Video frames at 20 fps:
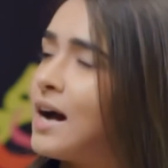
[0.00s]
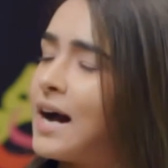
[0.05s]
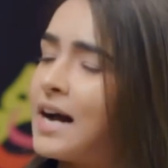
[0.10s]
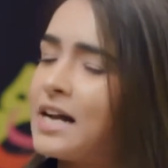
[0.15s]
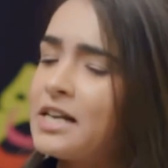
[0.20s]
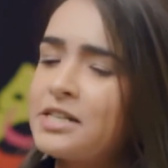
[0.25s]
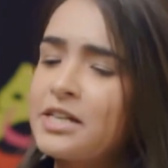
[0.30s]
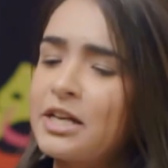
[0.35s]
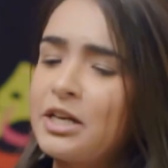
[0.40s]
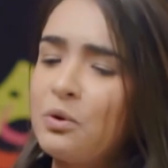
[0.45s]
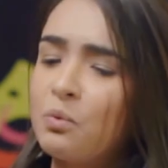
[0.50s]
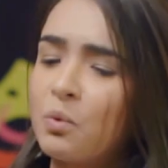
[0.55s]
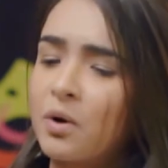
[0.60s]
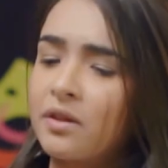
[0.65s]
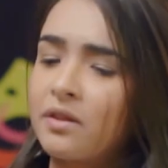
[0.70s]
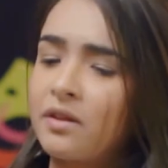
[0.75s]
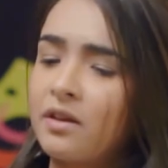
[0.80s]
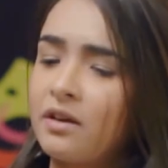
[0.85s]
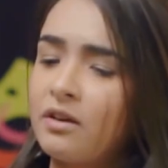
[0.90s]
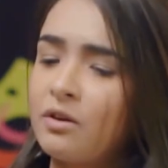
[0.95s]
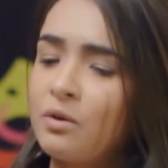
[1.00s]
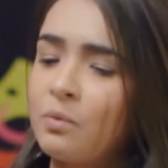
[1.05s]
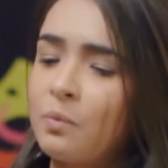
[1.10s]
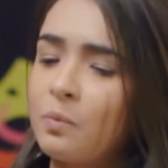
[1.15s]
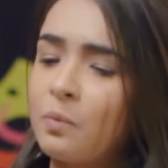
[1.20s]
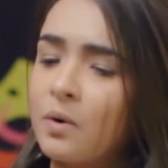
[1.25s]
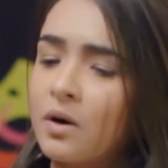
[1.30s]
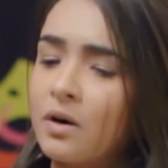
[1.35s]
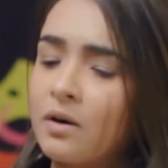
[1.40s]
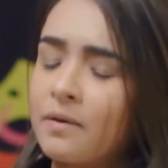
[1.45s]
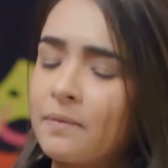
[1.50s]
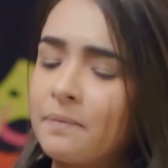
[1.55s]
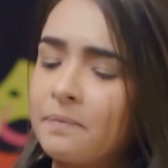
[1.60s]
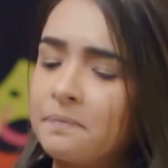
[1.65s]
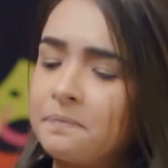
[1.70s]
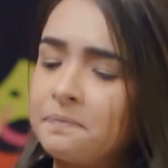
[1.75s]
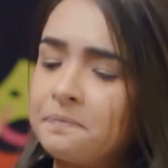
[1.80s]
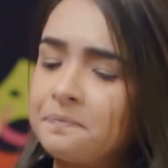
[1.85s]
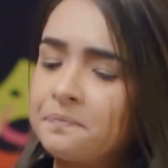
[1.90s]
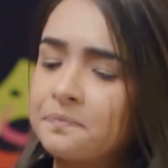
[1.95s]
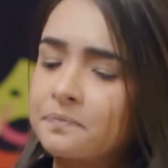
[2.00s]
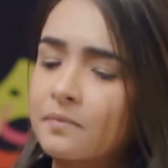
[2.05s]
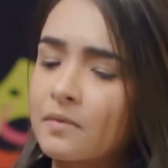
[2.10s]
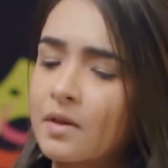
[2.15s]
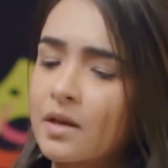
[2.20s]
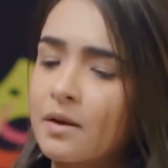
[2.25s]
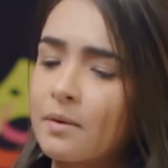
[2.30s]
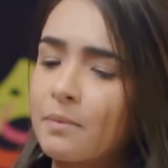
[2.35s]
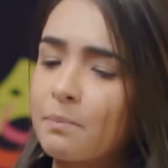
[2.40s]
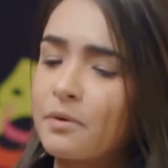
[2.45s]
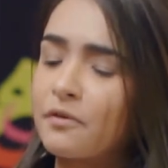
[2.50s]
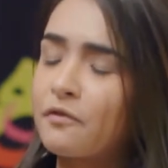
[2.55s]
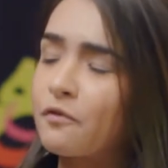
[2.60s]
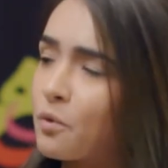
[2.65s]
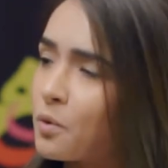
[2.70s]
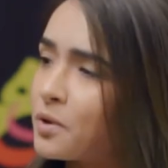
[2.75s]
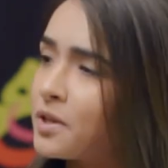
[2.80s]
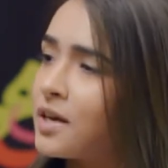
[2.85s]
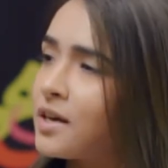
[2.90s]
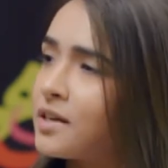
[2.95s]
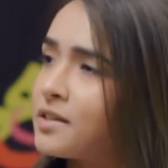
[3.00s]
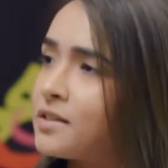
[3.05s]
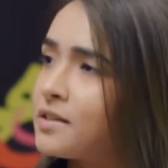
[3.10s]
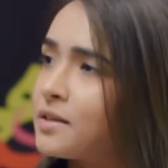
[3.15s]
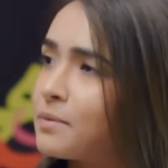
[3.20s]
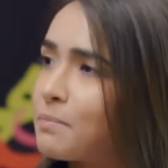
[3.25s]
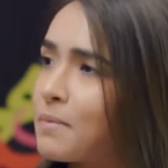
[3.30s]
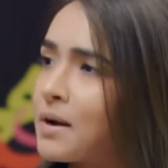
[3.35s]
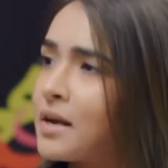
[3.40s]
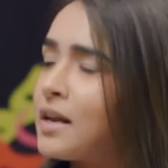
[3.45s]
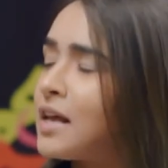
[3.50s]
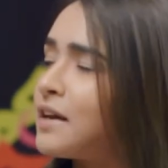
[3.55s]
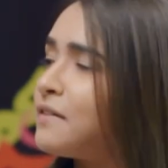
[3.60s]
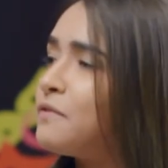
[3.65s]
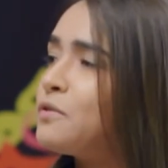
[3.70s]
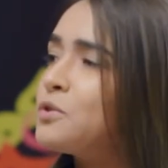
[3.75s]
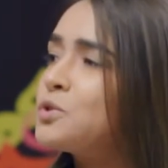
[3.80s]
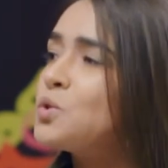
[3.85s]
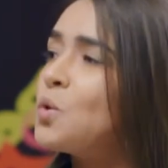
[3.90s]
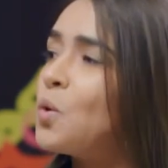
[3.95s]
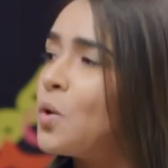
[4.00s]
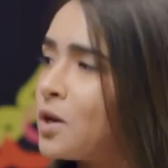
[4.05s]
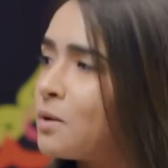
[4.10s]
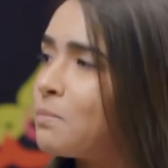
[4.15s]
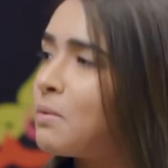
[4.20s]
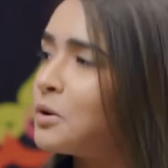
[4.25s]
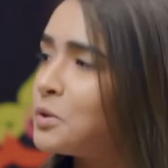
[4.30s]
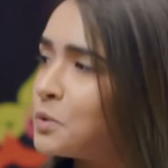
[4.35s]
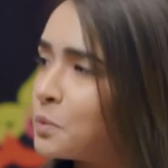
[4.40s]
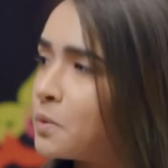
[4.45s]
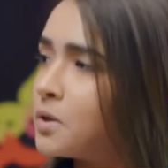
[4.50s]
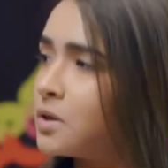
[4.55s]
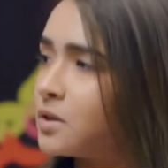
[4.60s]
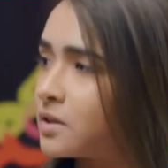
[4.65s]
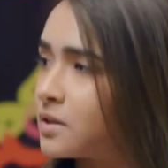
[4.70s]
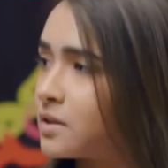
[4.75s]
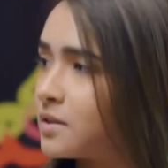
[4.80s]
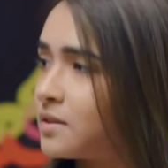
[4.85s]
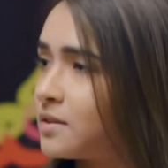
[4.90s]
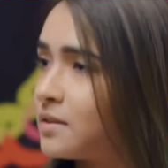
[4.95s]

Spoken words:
I'll tell you one thing, before that, my life was all about work.